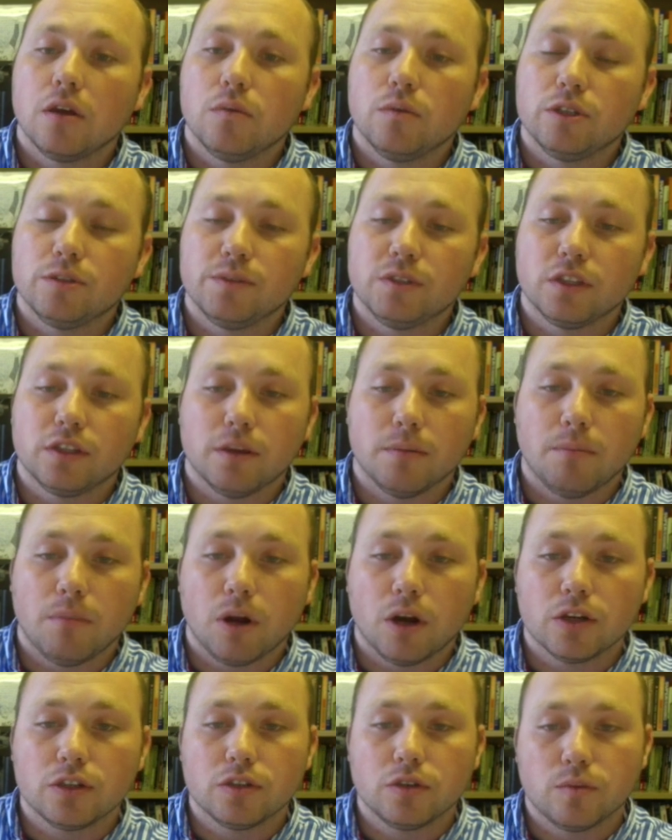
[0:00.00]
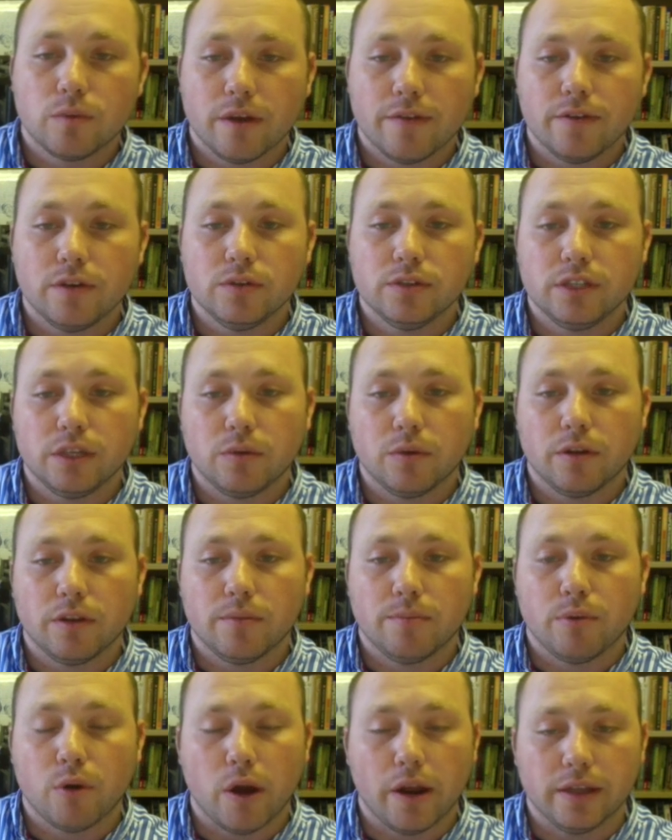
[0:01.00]
which means that the marginal revenue is equal to
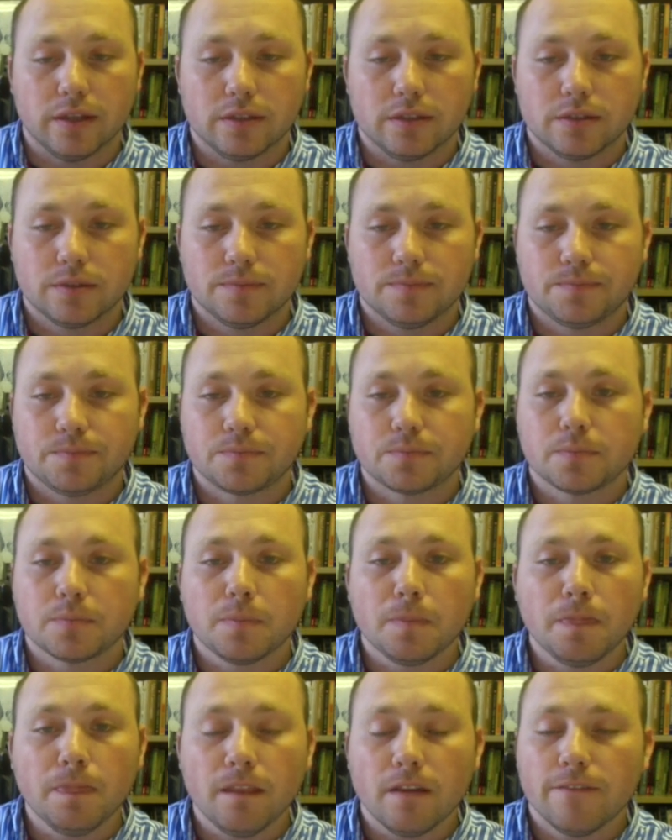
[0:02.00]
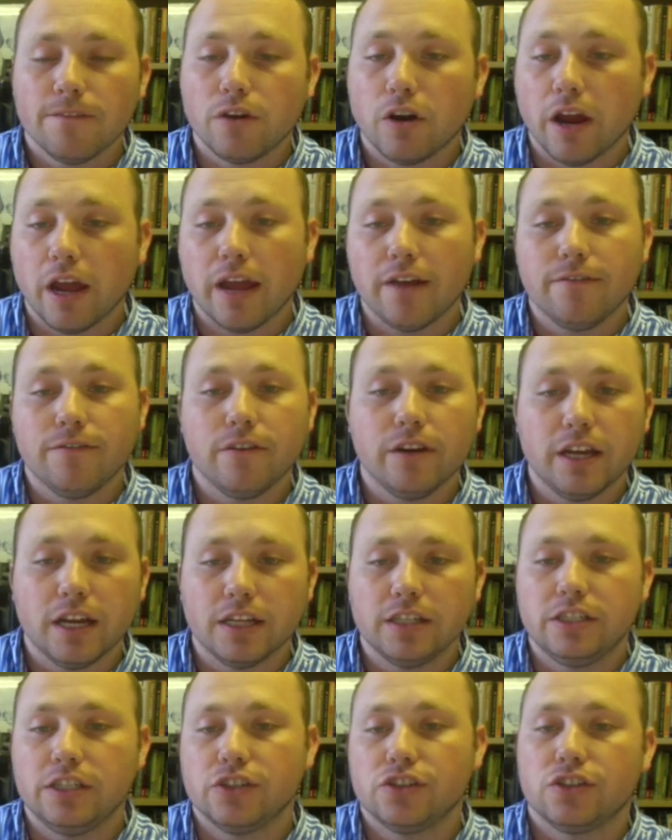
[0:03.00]
the price. For every
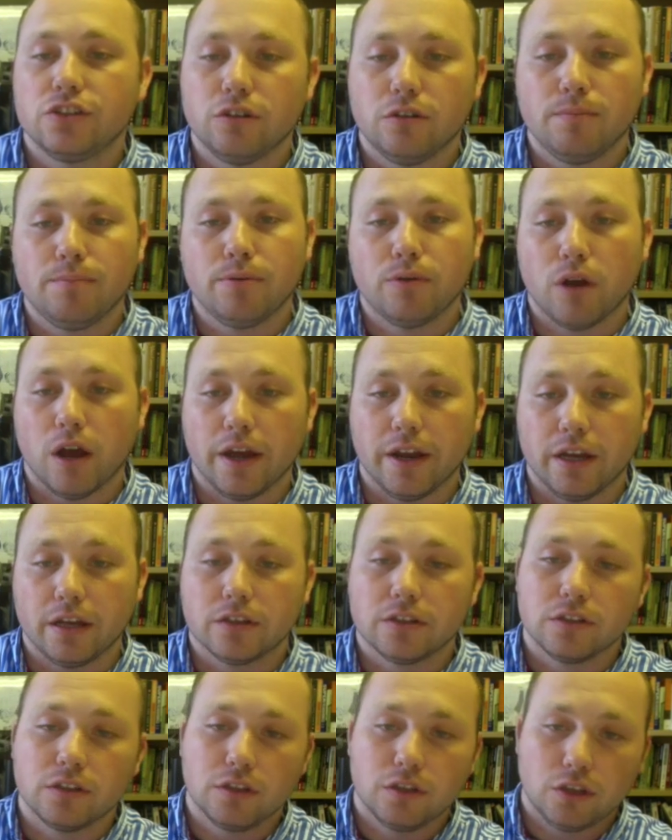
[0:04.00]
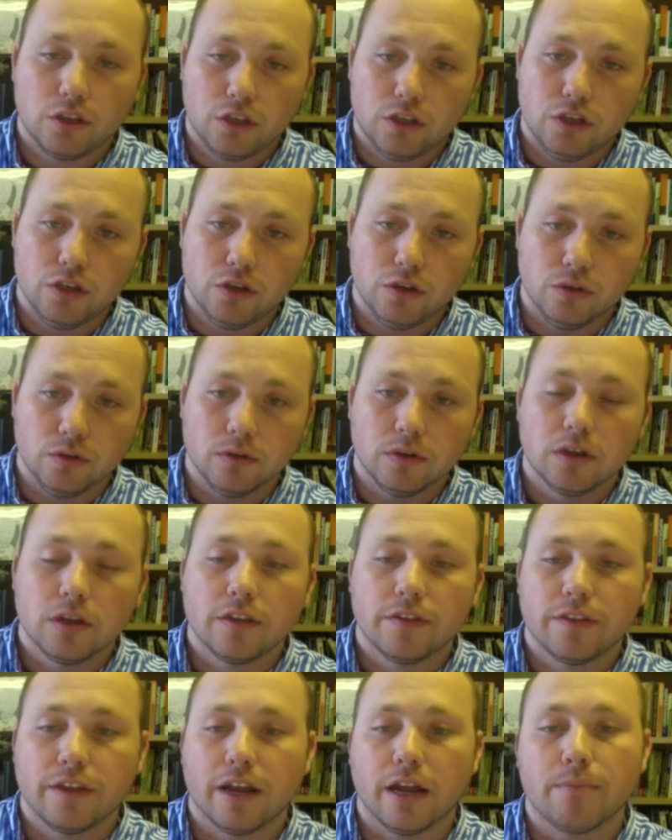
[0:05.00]
additional product, Q,
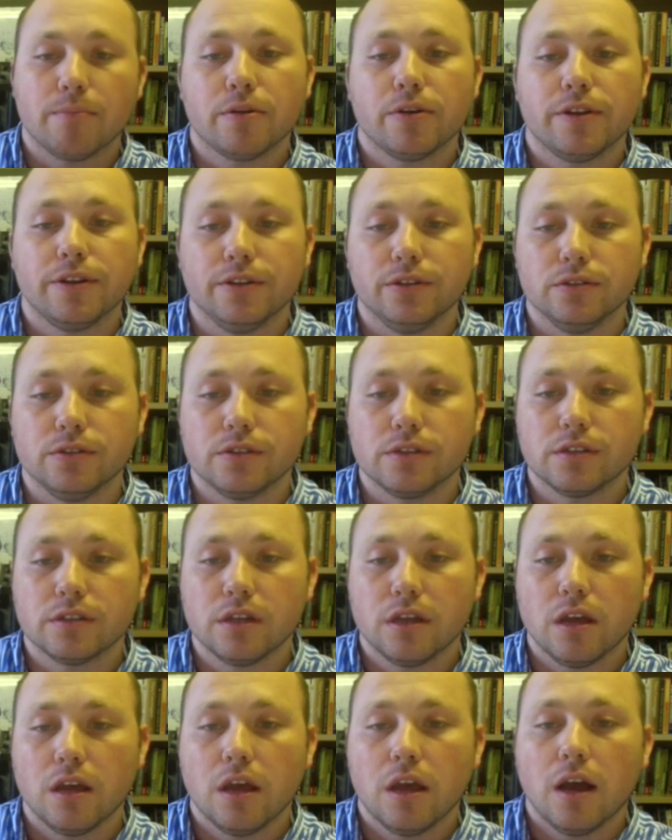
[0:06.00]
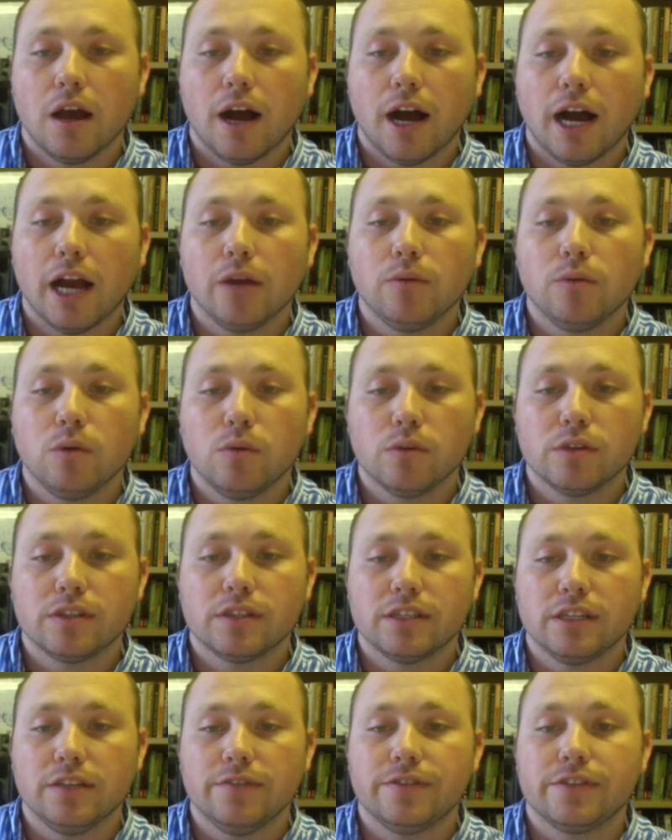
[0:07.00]
that I produce, I will
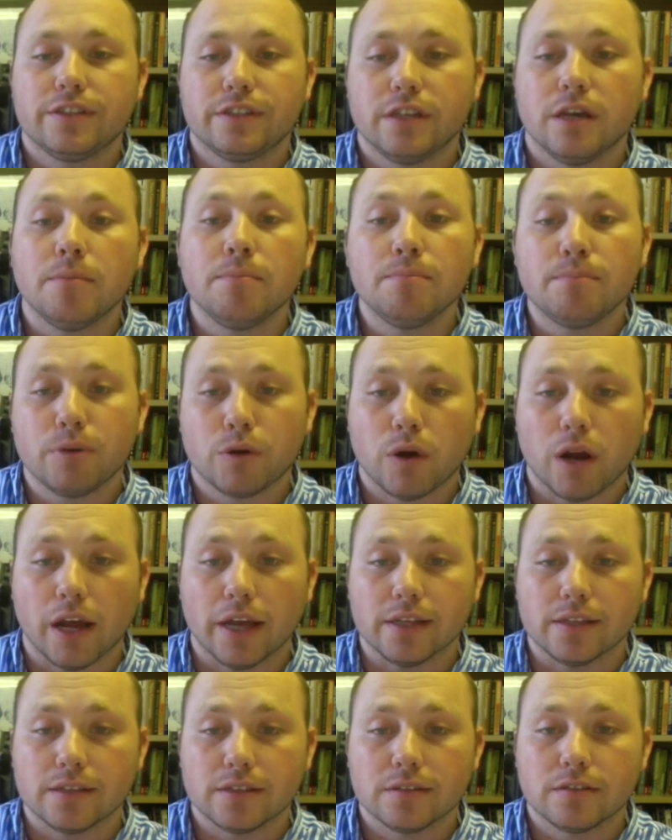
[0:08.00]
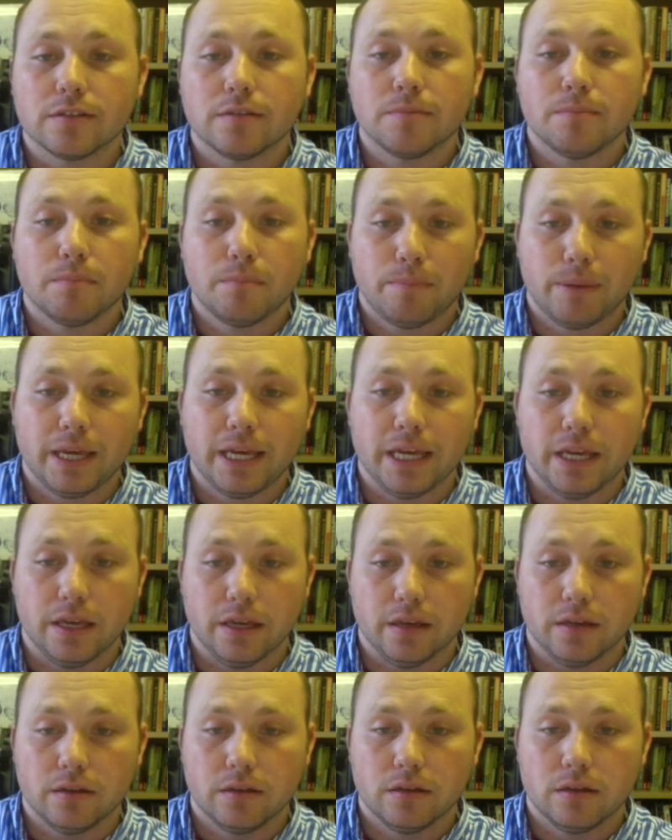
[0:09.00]
receive some price,
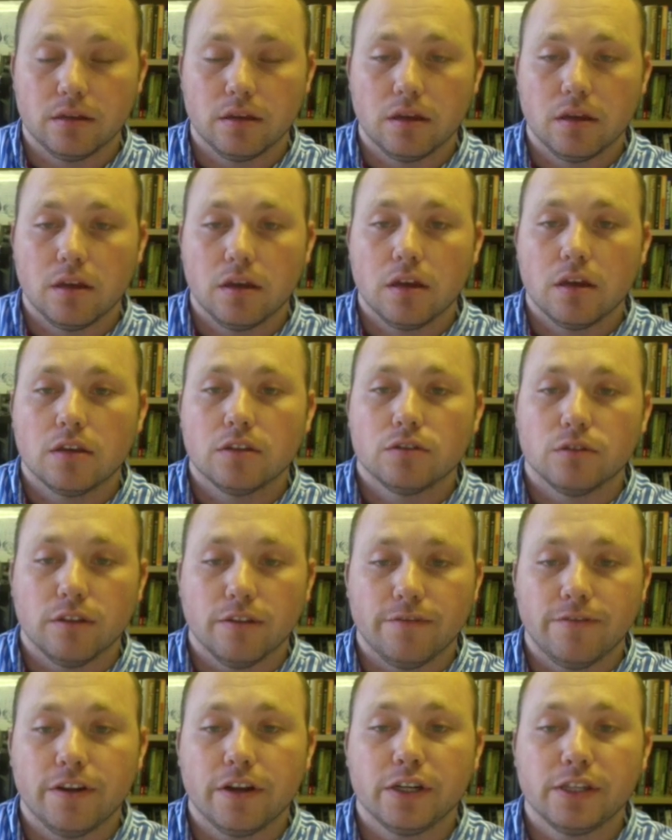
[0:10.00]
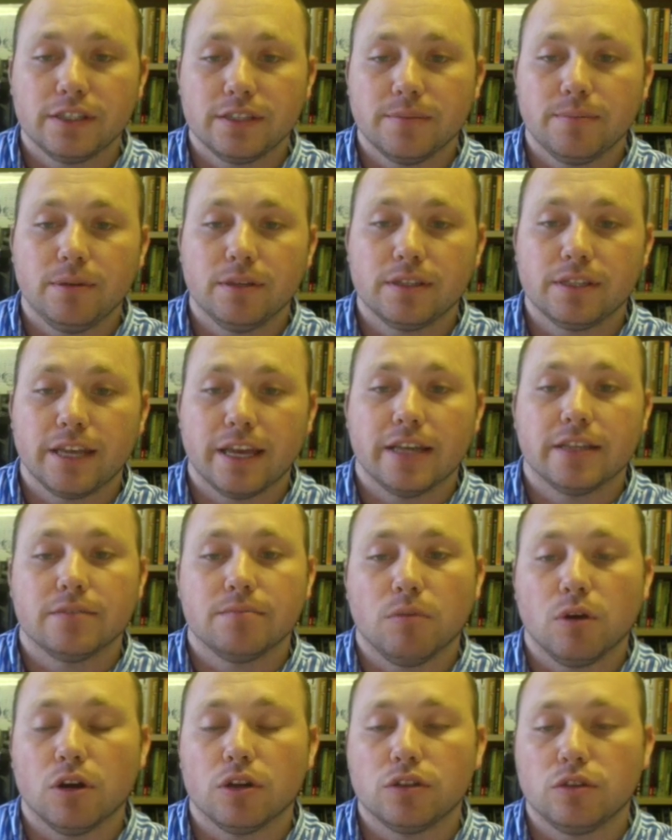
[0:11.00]
P. So in the very simplest case,
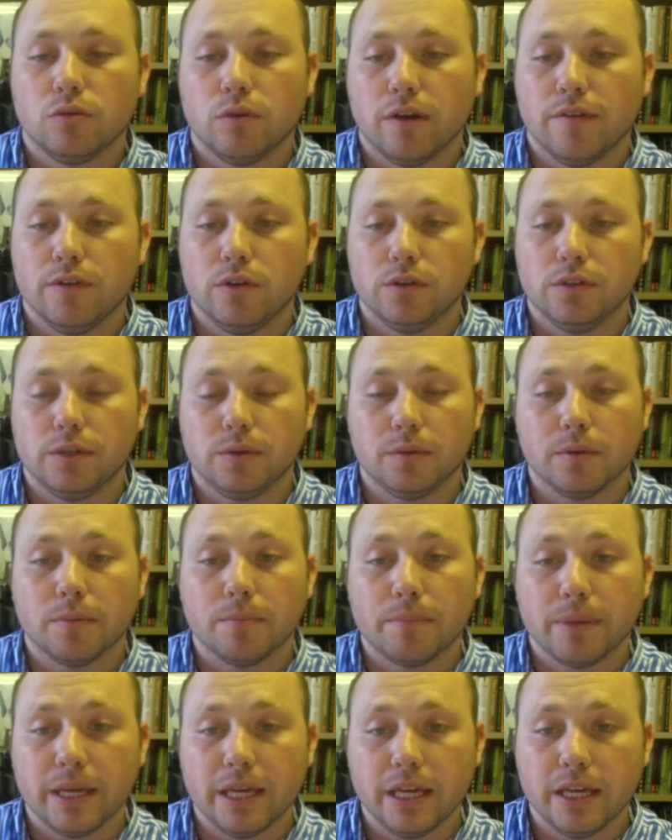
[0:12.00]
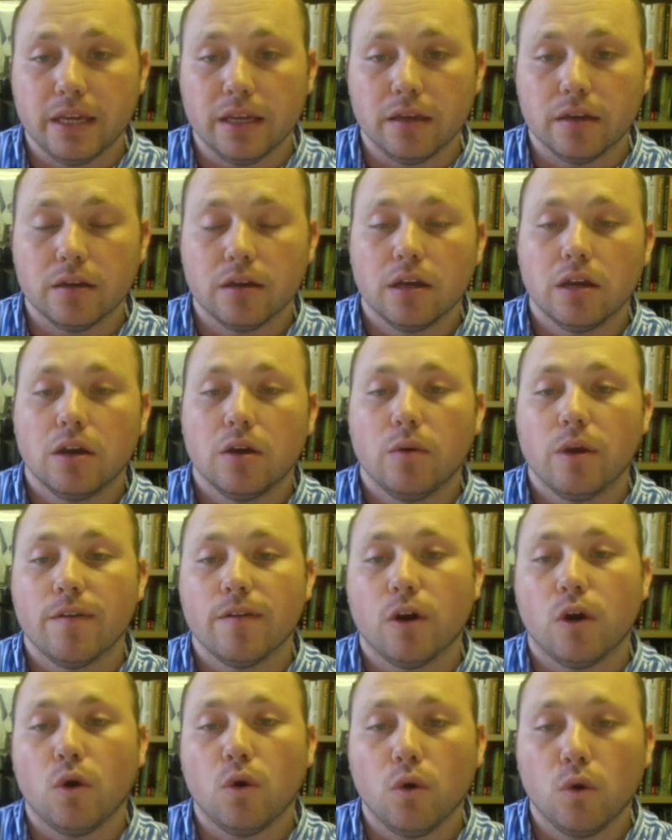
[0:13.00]
marginal revenue is equal to P. We have
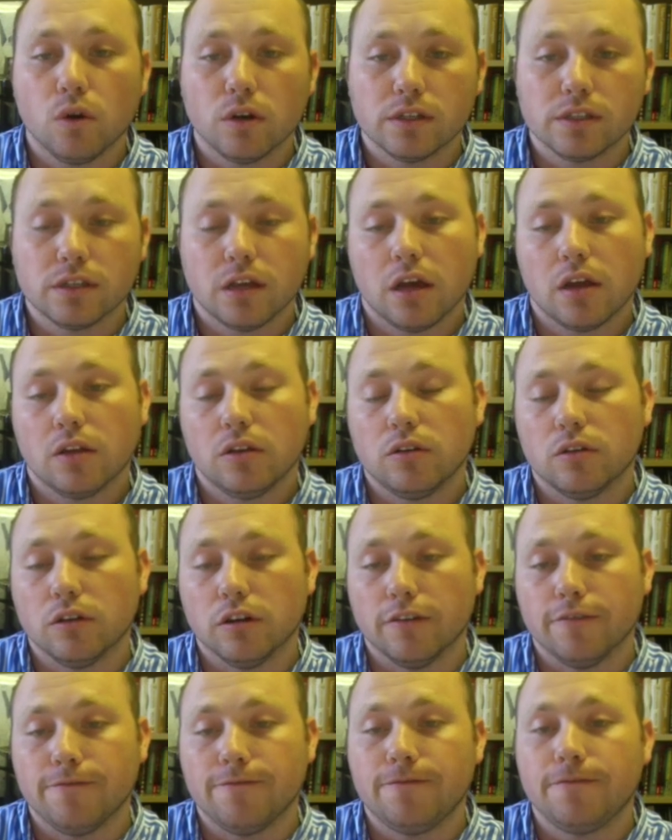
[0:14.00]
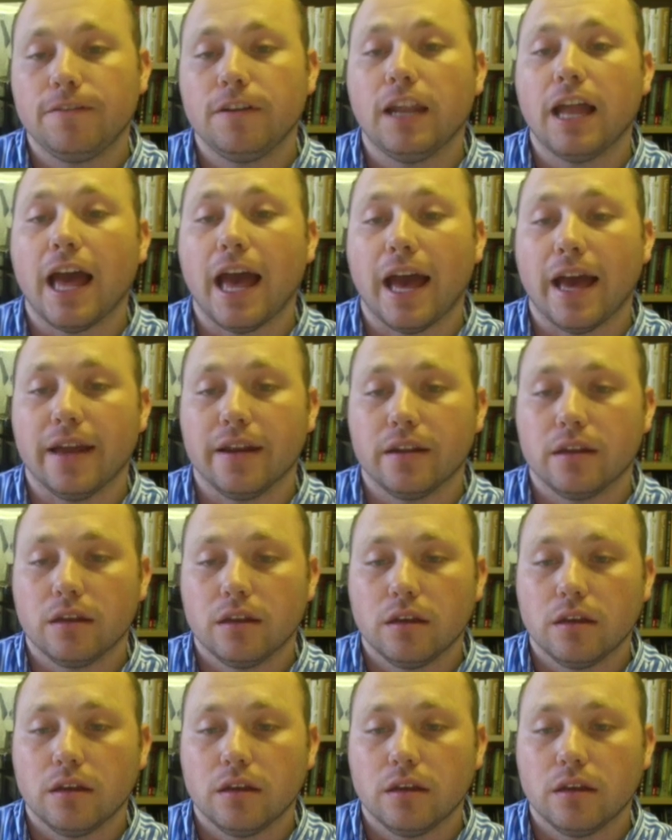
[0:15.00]
a horizontal or a flat